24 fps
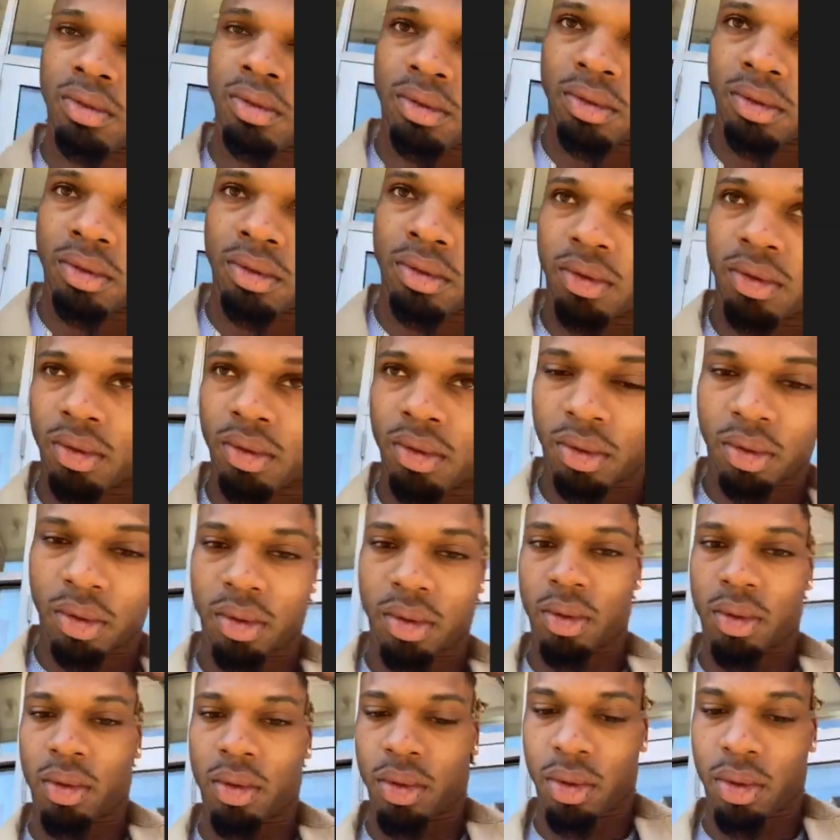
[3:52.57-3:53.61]

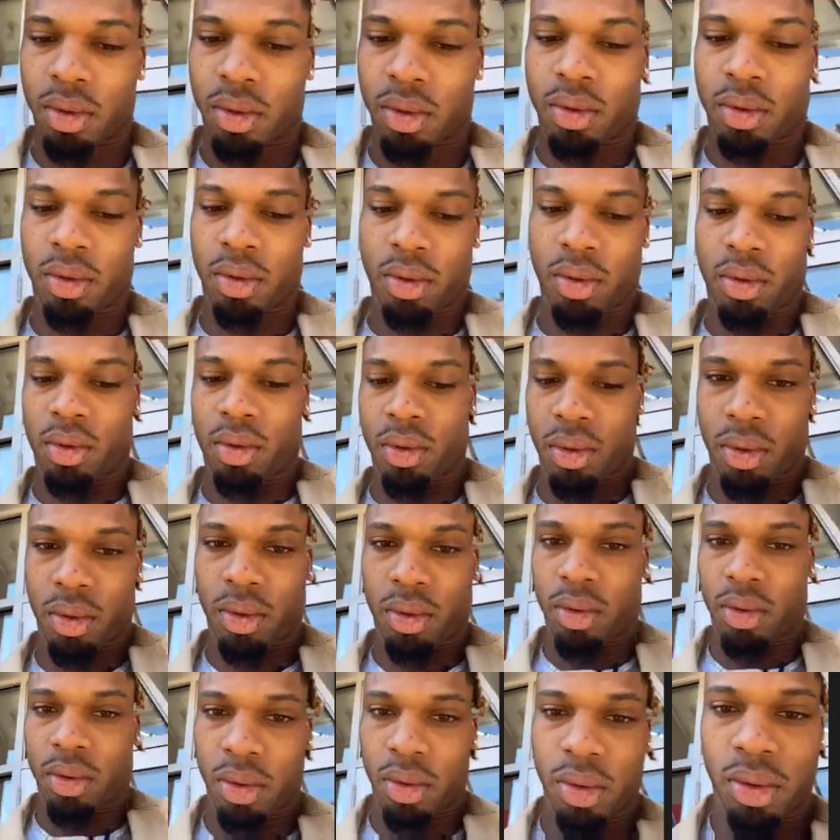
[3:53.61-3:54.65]

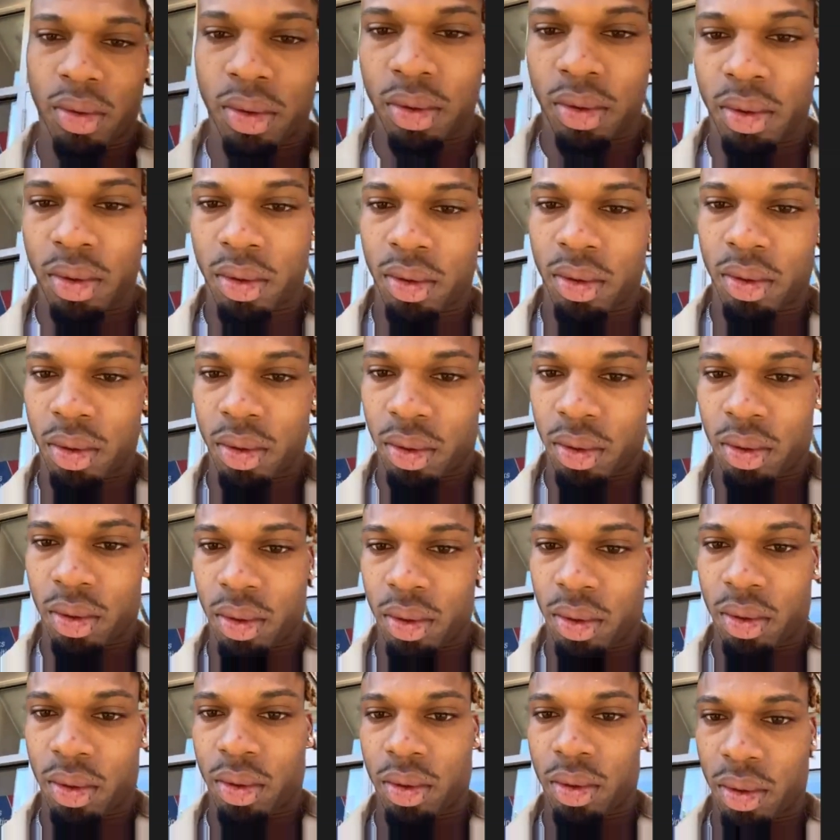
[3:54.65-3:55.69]
No one is speaking in this clip.